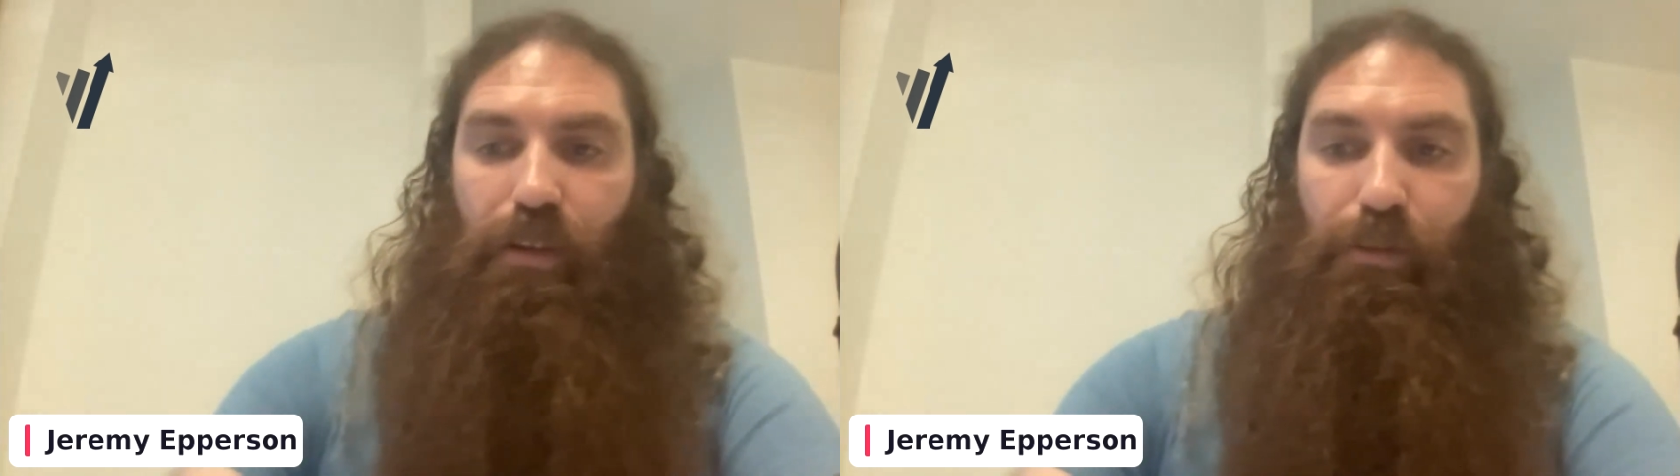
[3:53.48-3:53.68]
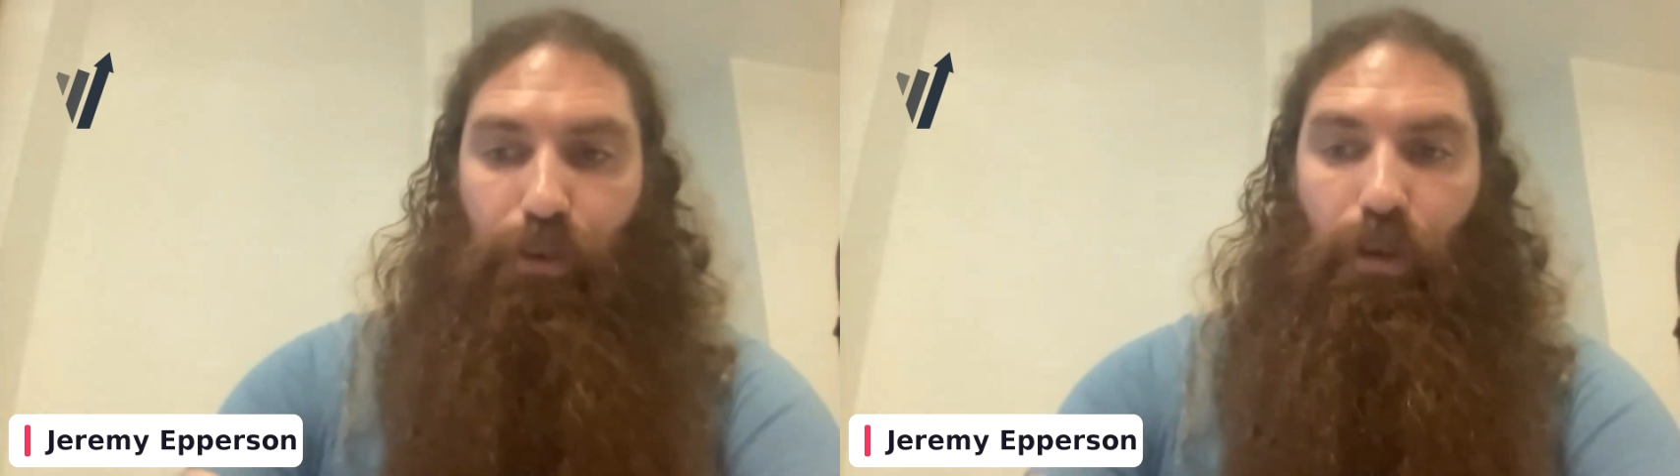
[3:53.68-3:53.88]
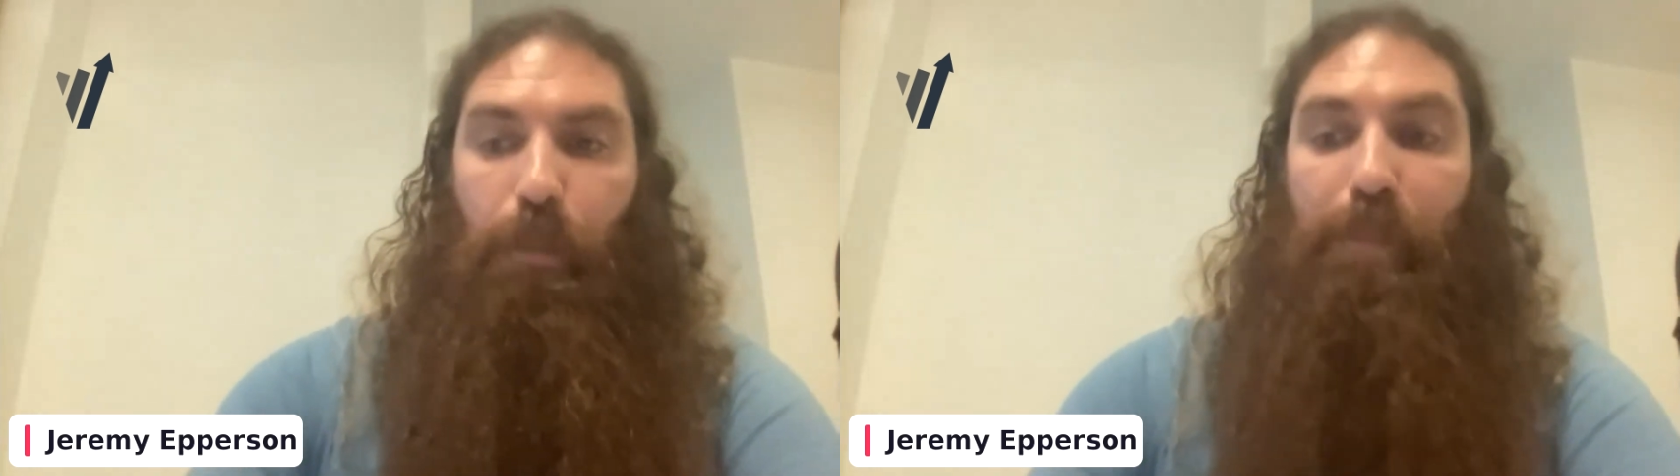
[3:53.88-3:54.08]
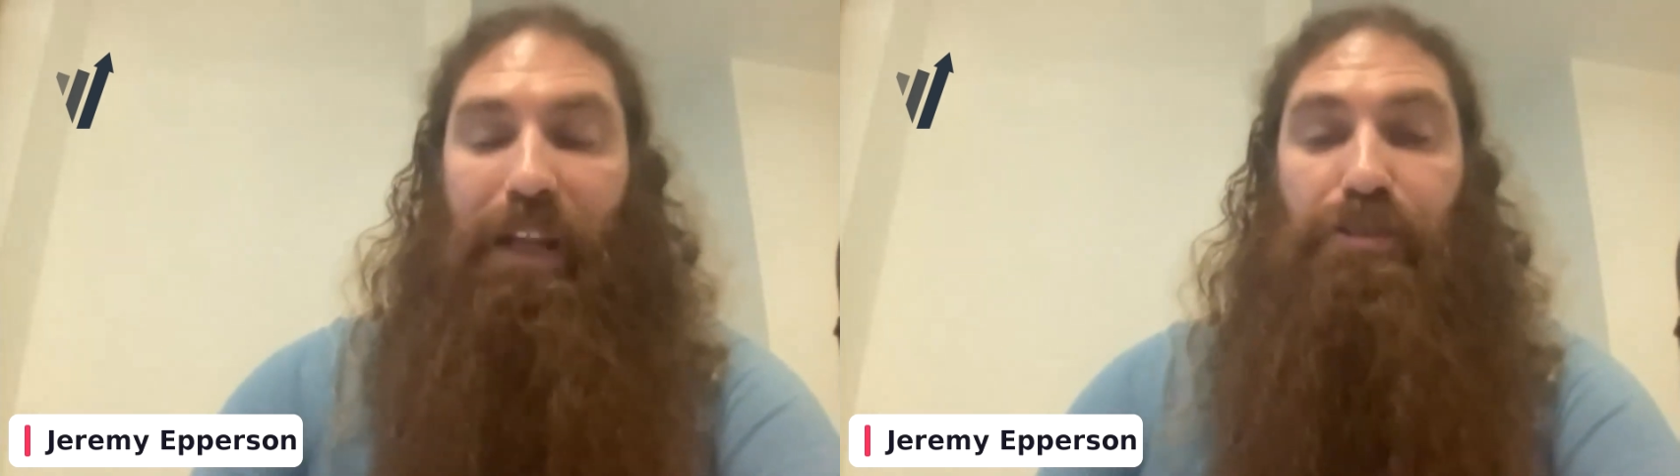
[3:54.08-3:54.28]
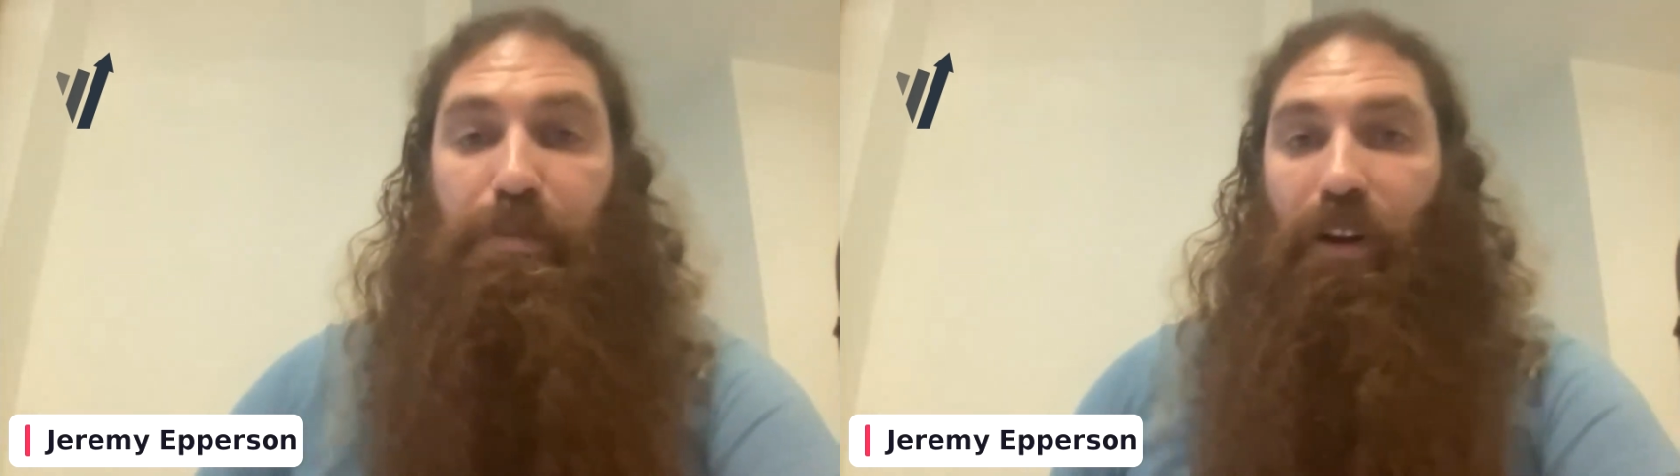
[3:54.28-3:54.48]

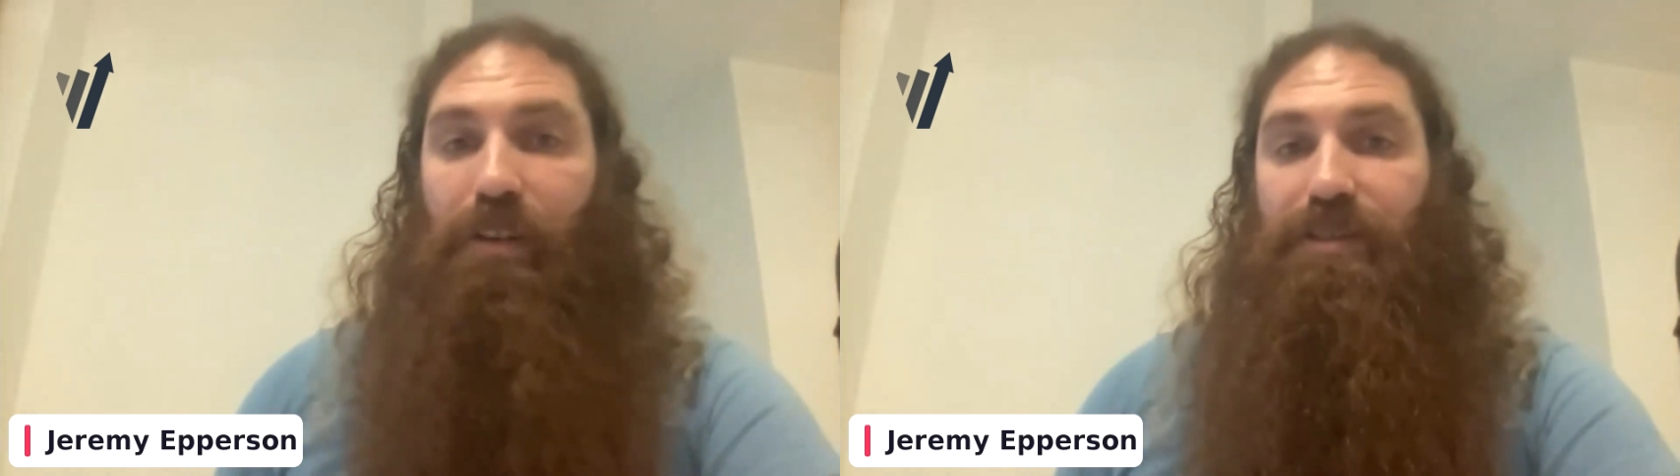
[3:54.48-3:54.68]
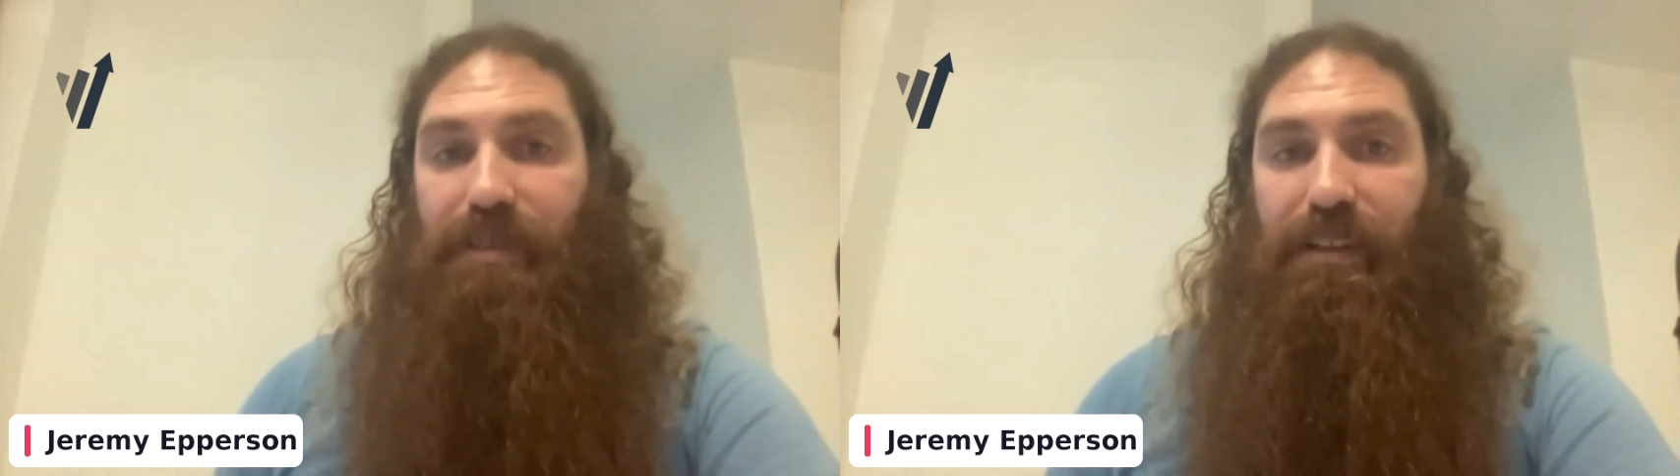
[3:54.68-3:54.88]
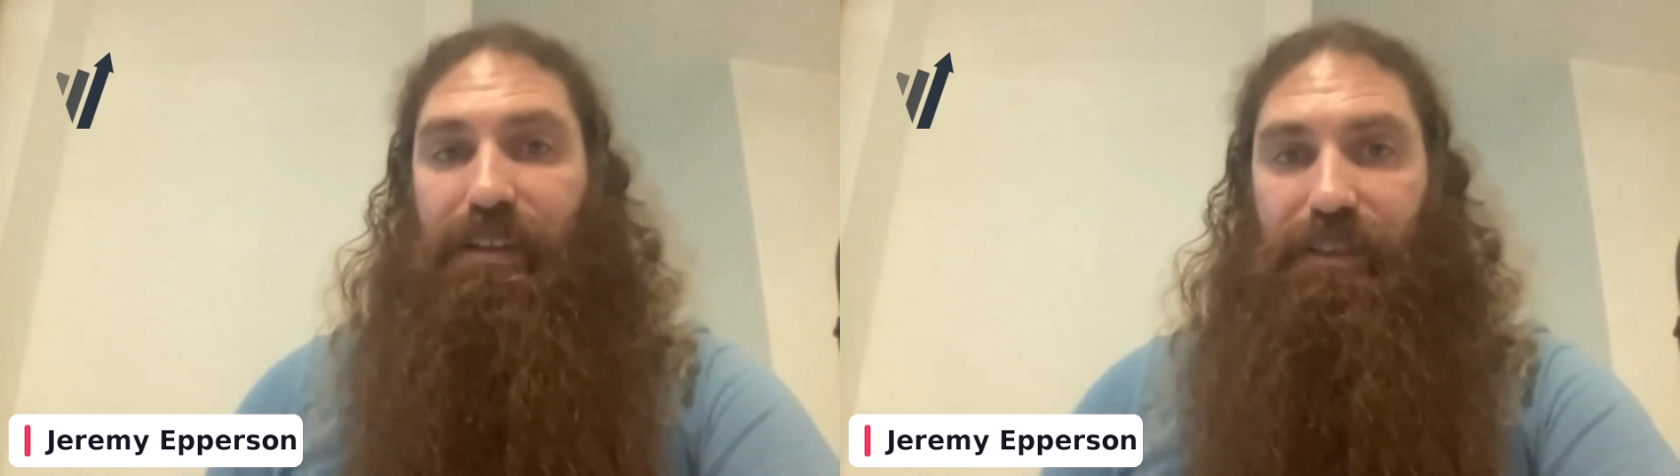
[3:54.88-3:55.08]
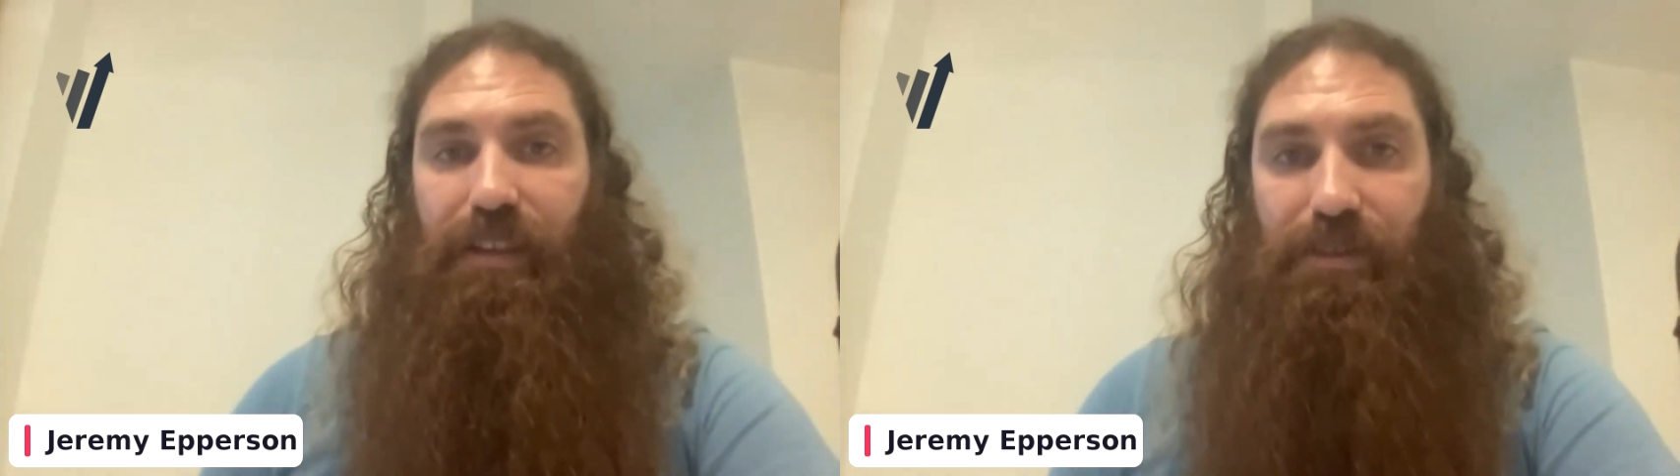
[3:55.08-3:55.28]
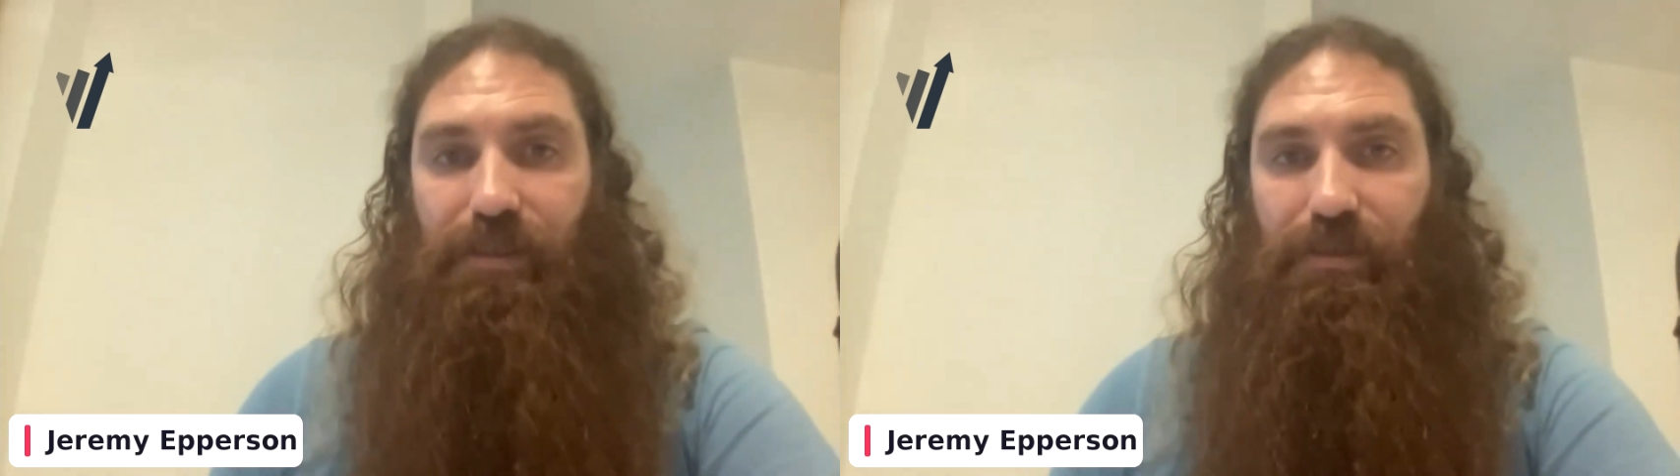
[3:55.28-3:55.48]
benchmarks that
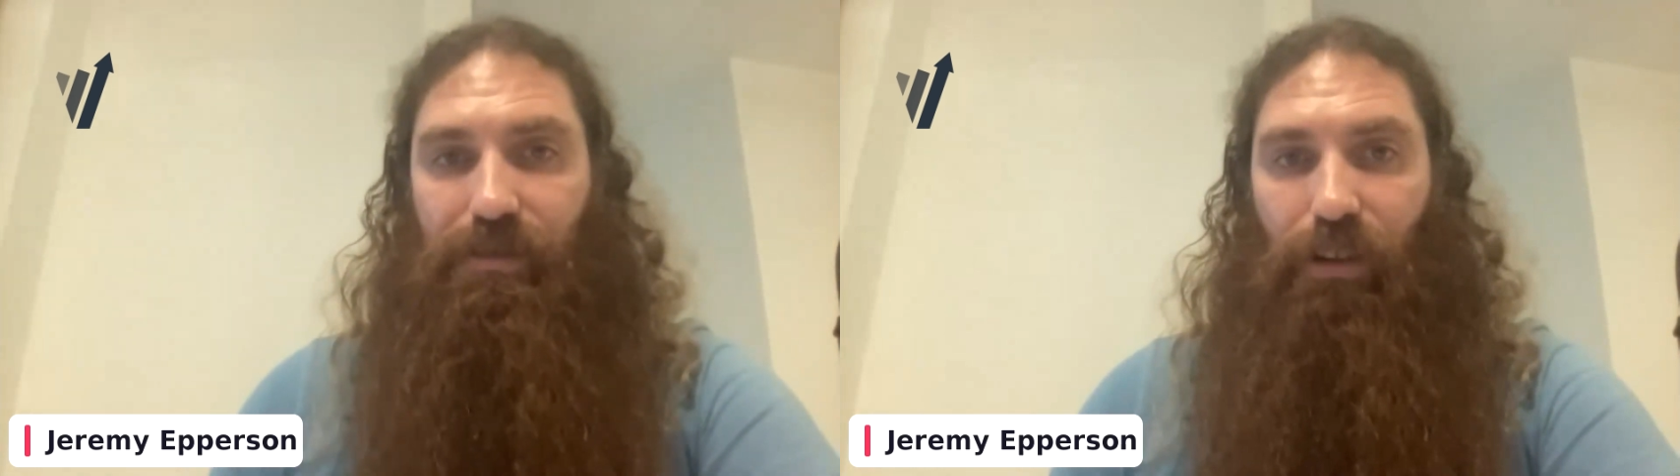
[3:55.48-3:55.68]
exist